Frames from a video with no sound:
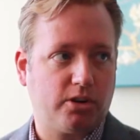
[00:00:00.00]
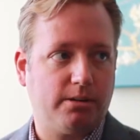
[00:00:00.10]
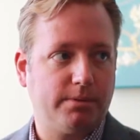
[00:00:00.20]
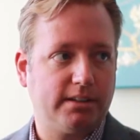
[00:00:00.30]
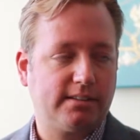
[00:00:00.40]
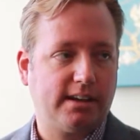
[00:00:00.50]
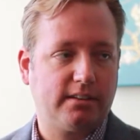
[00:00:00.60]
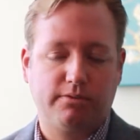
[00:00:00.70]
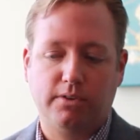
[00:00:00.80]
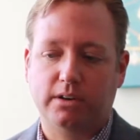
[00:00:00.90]
Trump and
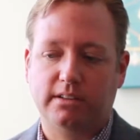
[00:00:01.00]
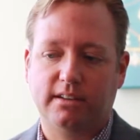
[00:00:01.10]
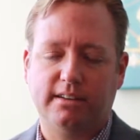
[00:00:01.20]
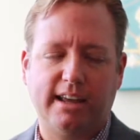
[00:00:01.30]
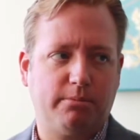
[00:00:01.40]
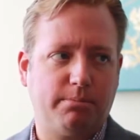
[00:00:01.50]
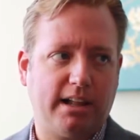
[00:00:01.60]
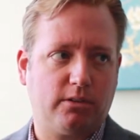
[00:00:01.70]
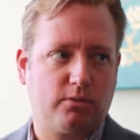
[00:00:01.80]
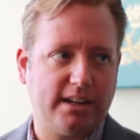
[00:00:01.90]
decided to focus on down
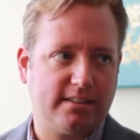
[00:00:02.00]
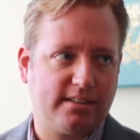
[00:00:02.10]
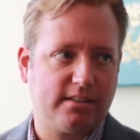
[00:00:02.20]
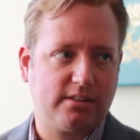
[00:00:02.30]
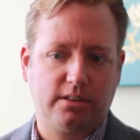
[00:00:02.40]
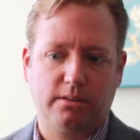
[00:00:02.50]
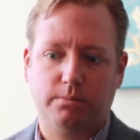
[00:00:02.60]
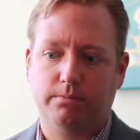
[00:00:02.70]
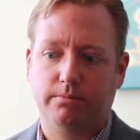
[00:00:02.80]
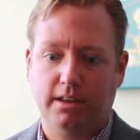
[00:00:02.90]
ballot races so that
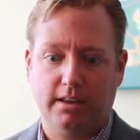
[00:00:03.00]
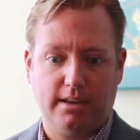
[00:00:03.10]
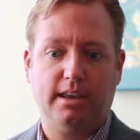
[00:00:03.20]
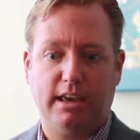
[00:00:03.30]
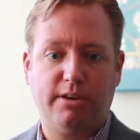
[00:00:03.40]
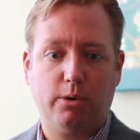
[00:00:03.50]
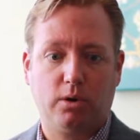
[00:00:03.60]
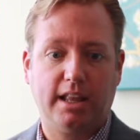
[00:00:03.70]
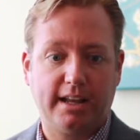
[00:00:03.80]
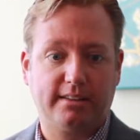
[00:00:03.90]
if he
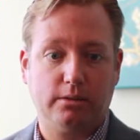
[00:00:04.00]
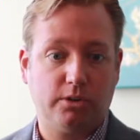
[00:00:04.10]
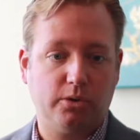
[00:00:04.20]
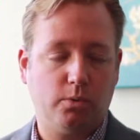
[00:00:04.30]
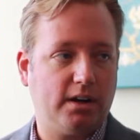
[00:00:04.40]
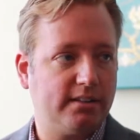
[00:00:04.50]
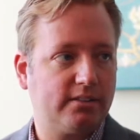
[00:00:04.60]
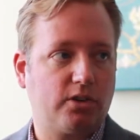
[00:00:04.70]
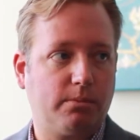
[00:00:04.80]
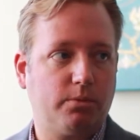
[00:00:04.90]
were elected, which he
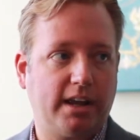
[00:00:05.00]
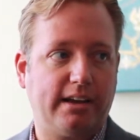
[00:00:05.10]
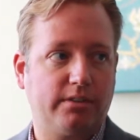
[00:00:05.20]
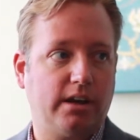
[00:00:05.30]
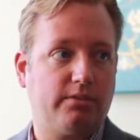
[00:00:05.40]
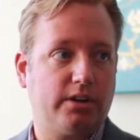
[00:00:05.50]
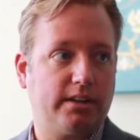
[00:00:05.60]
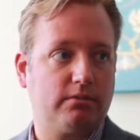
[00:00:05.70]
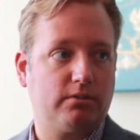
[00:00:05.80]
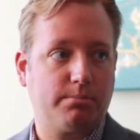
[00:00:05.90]
was, Trump would have
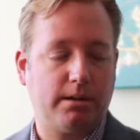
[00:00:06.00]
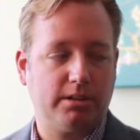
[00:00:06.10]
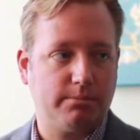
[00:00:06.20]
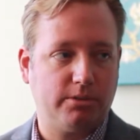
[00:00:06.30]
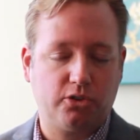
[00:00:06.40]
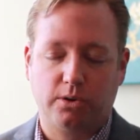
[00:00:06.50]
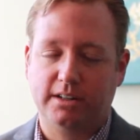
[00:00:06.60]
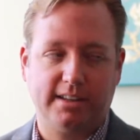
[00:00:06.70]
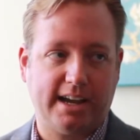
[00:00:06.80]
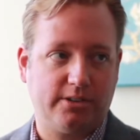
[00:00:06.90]
governing Republican
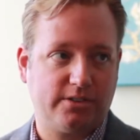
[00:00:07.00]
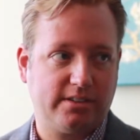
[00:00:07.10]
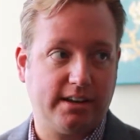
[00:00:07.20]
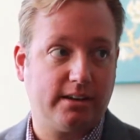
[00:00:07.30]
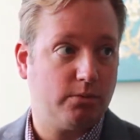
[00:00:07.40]
majorities in the House and Senate,